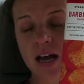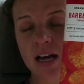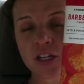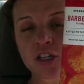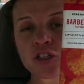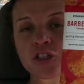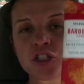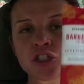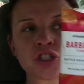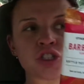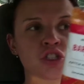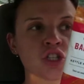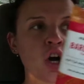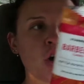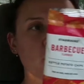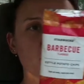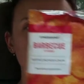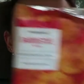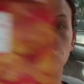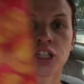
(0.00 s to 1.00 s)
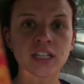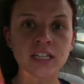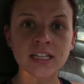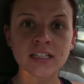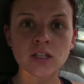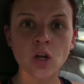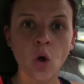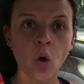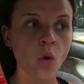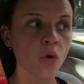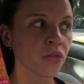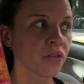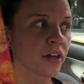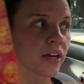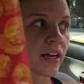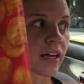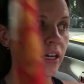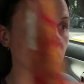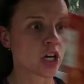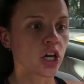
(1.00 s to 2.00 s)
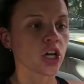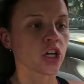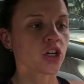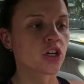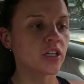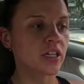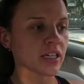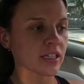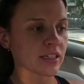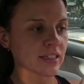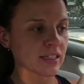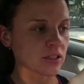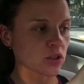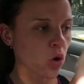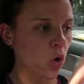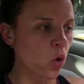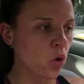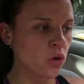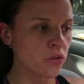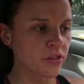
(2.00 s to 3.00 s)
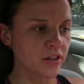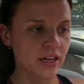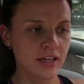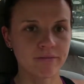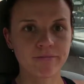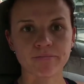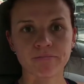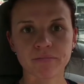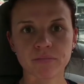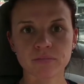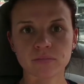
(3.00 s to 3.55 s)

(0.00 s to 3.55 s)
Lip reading: You just don't. You're gonna eat the whole thing. You're gonna eat this whole thing.